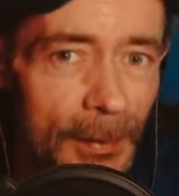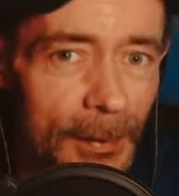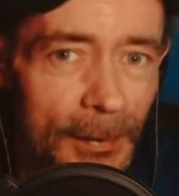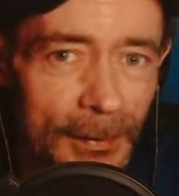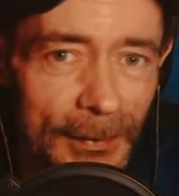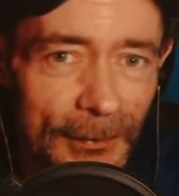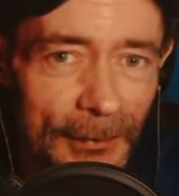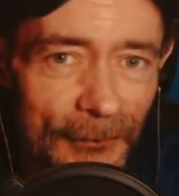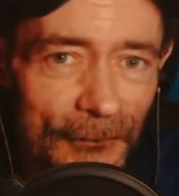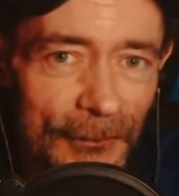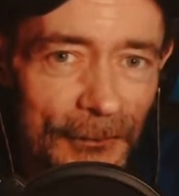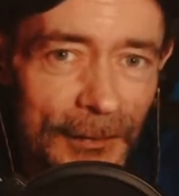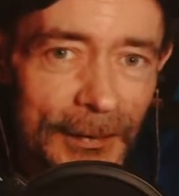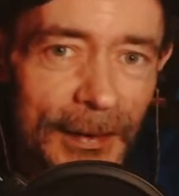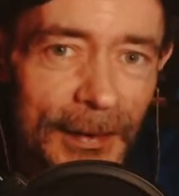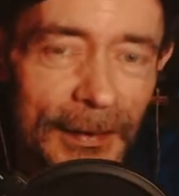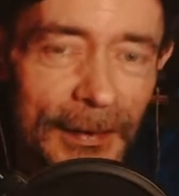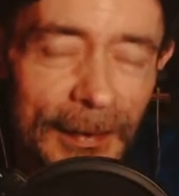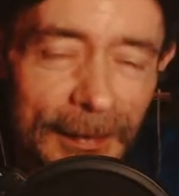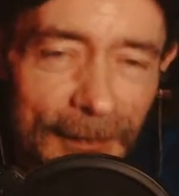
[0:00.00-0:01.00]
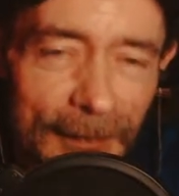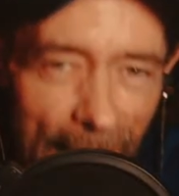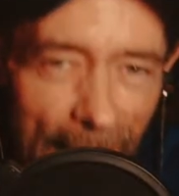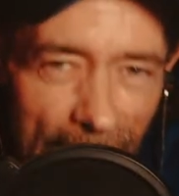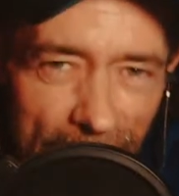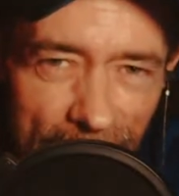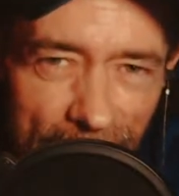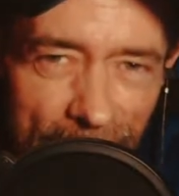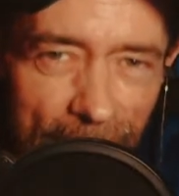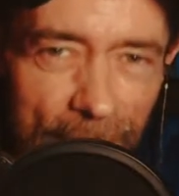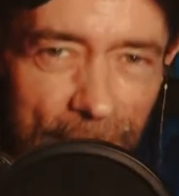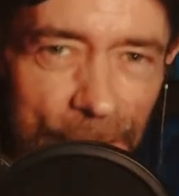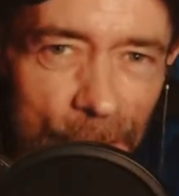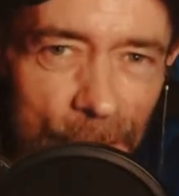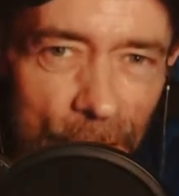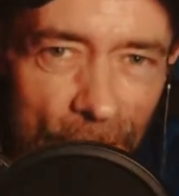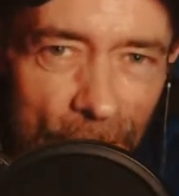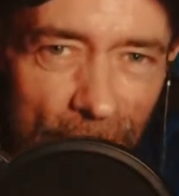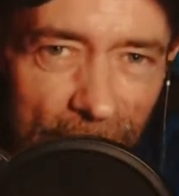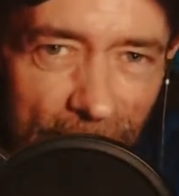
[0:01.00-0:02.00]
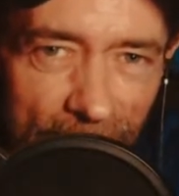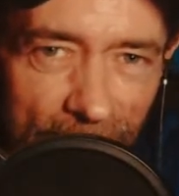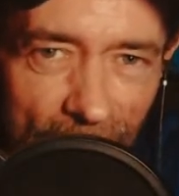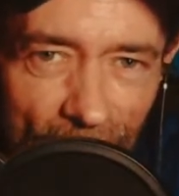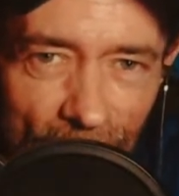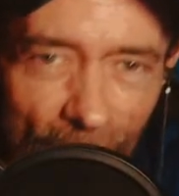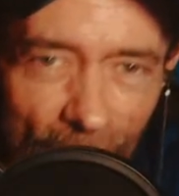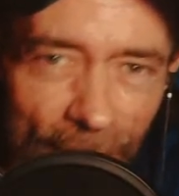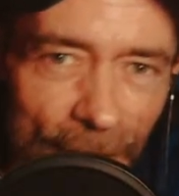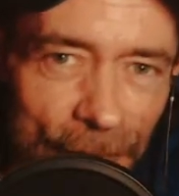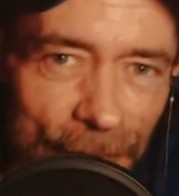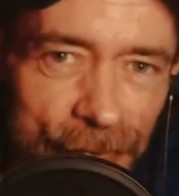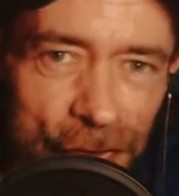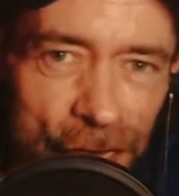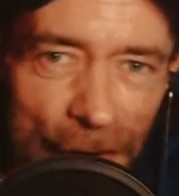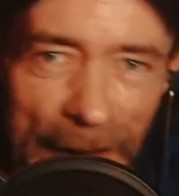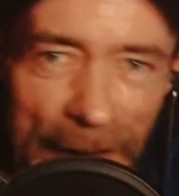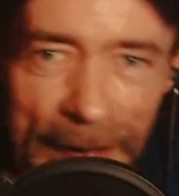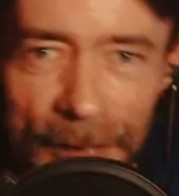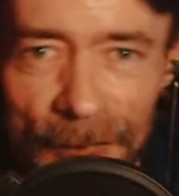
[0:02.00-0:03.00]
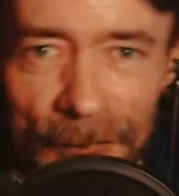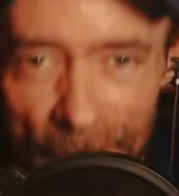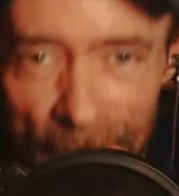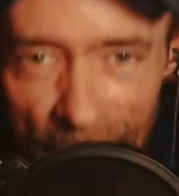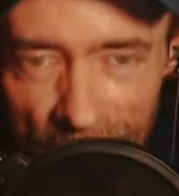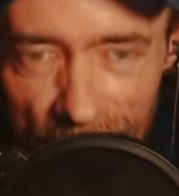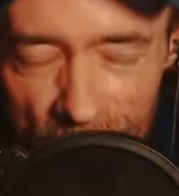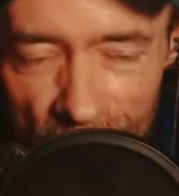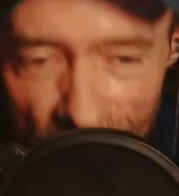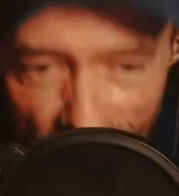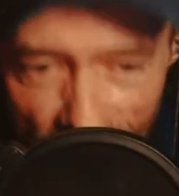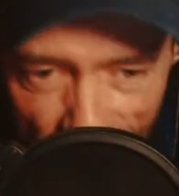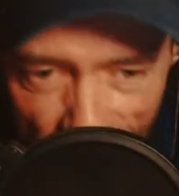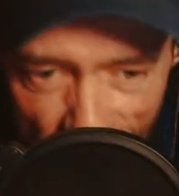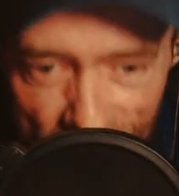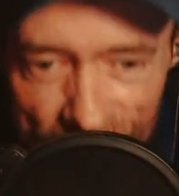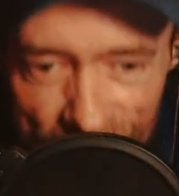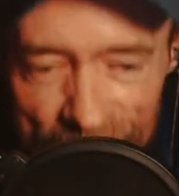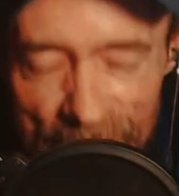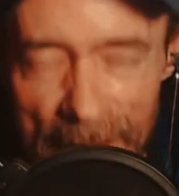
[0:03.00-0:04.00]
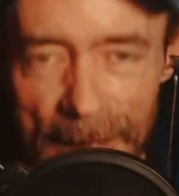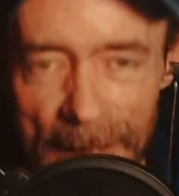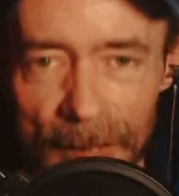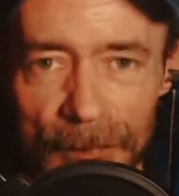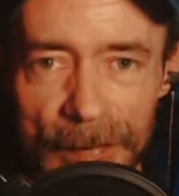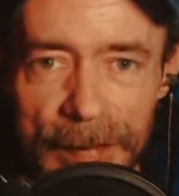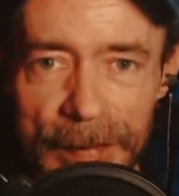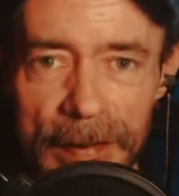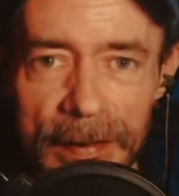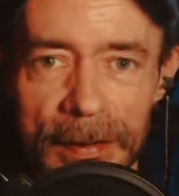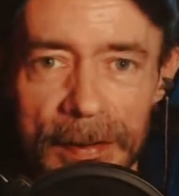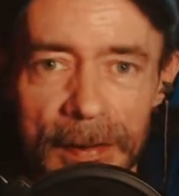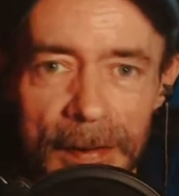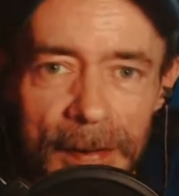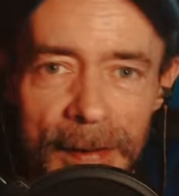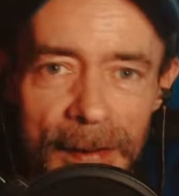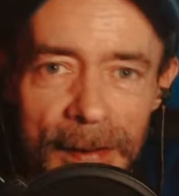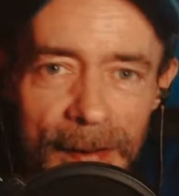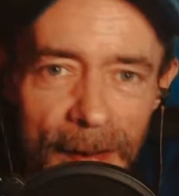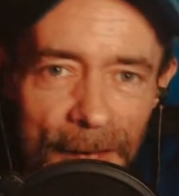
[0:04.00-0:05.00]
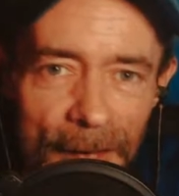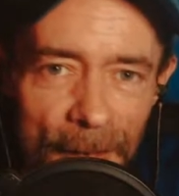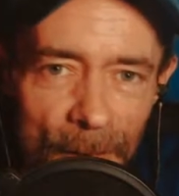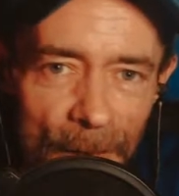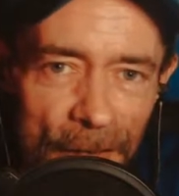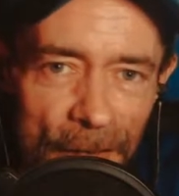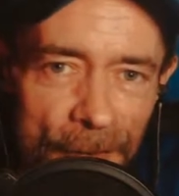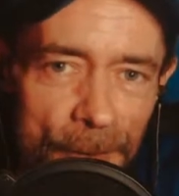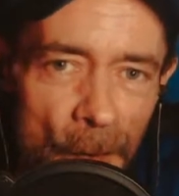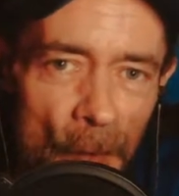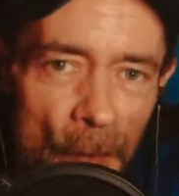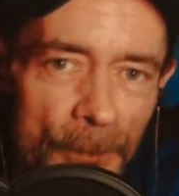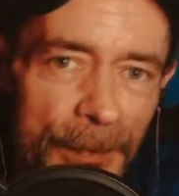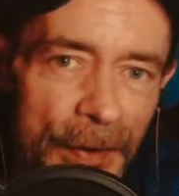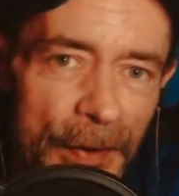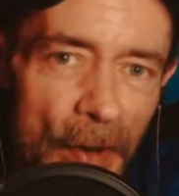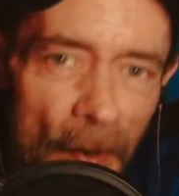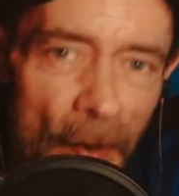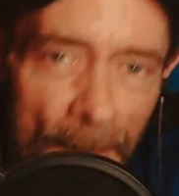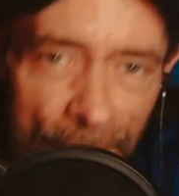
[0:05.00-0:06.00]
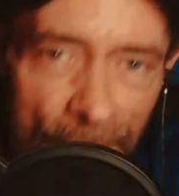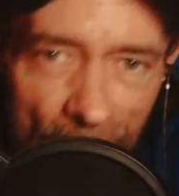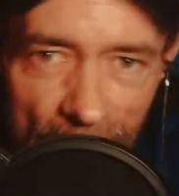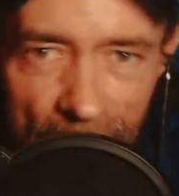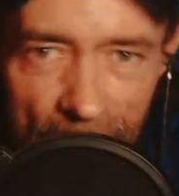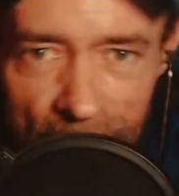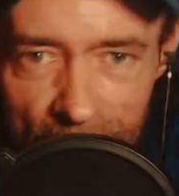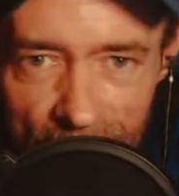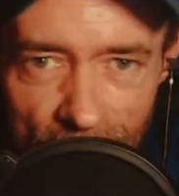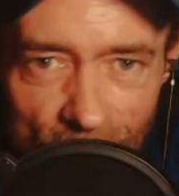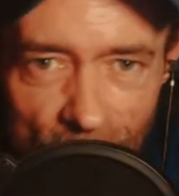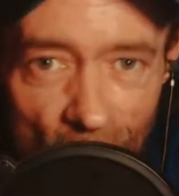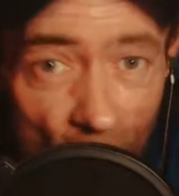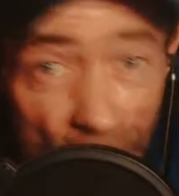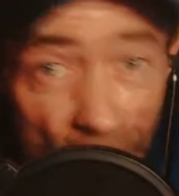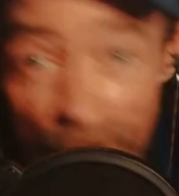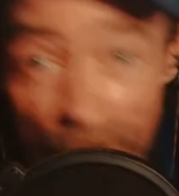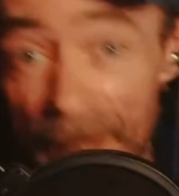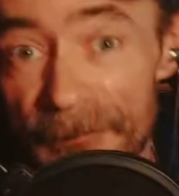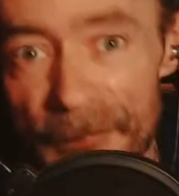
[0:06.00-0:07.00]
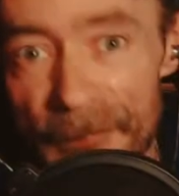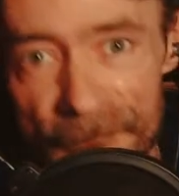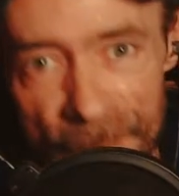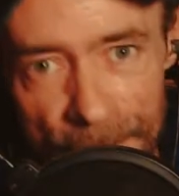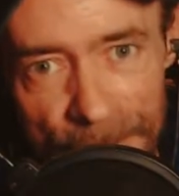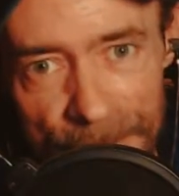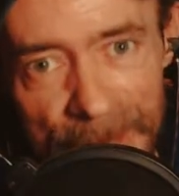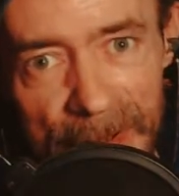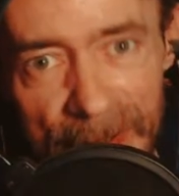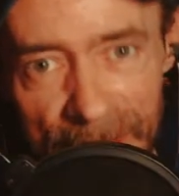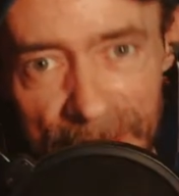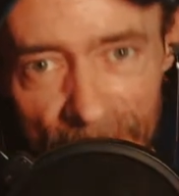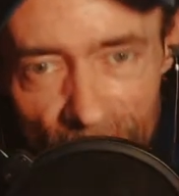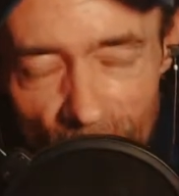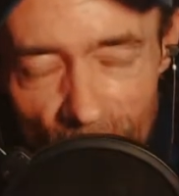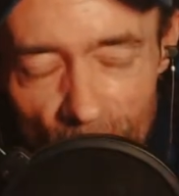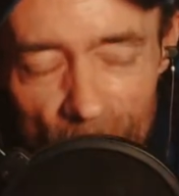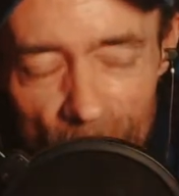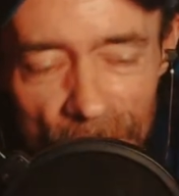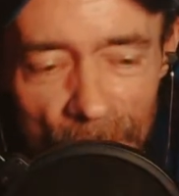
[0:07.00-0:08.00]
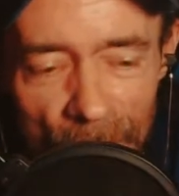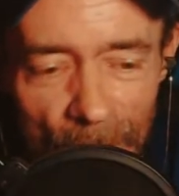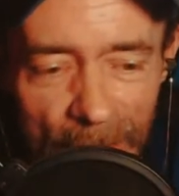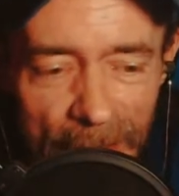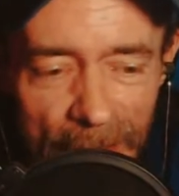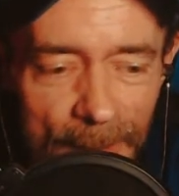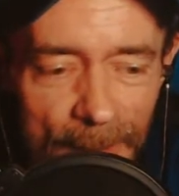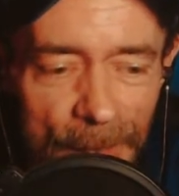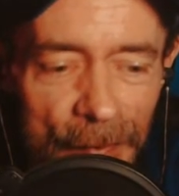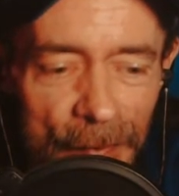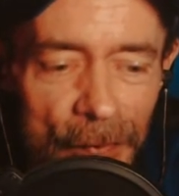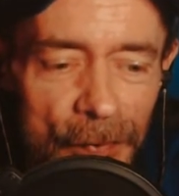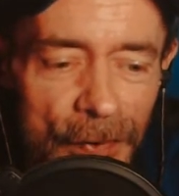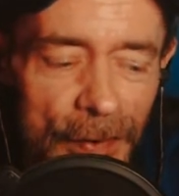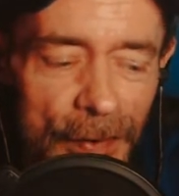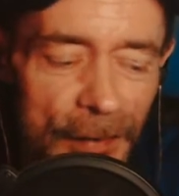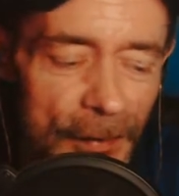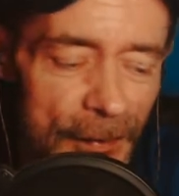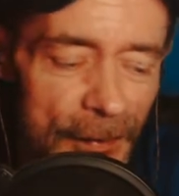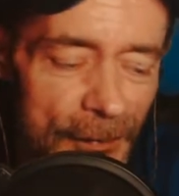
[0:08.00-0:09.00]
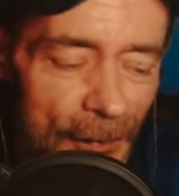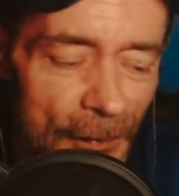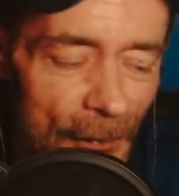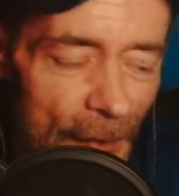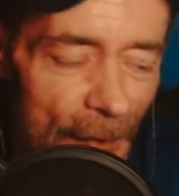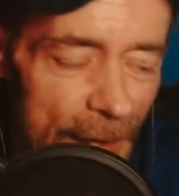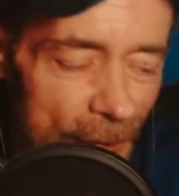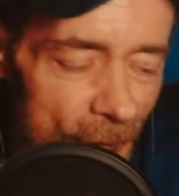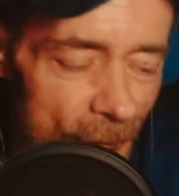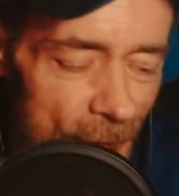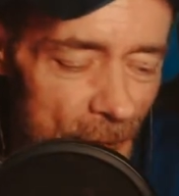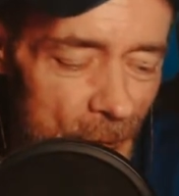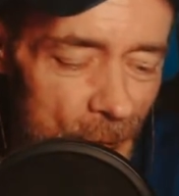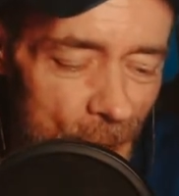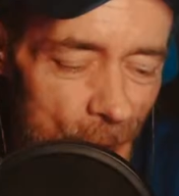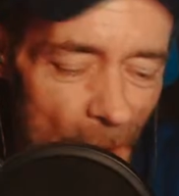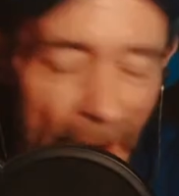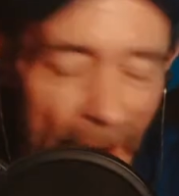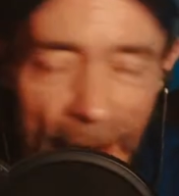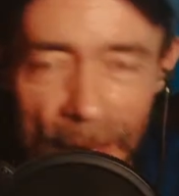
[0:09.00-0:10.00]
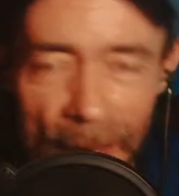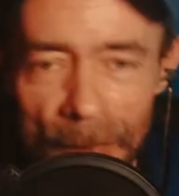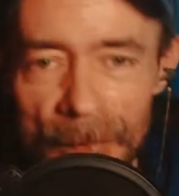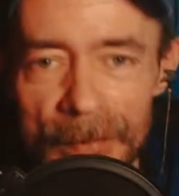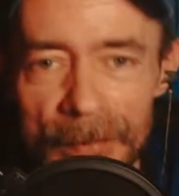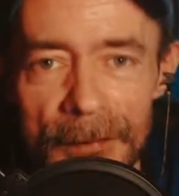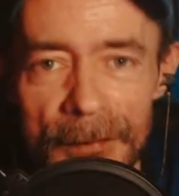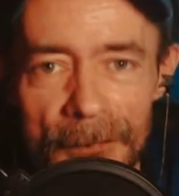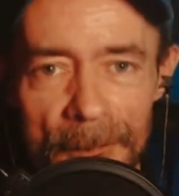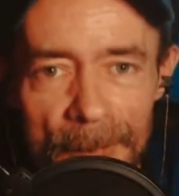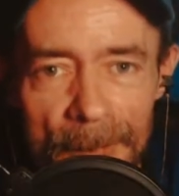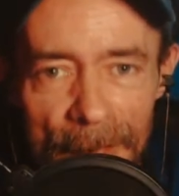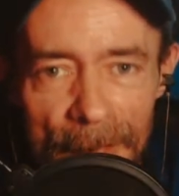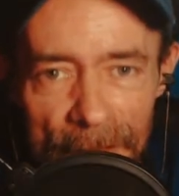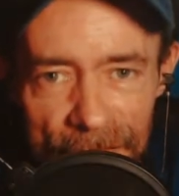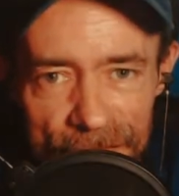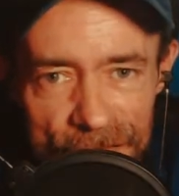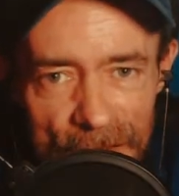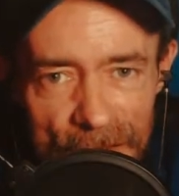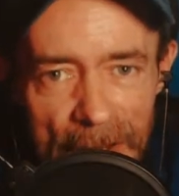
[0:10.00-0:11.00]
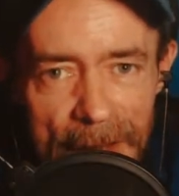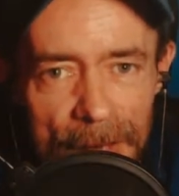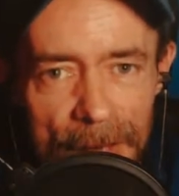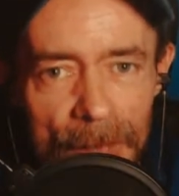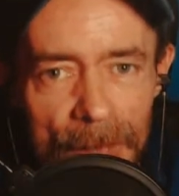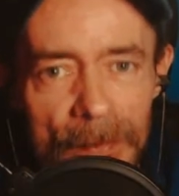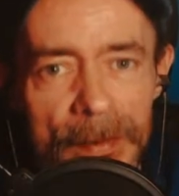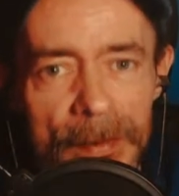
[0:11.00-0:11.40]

you see, I like the idea of creating other little channels around this channel here, other ones popping up and disappearing along the way. I mean, look at the likes of Algorithm, his channel.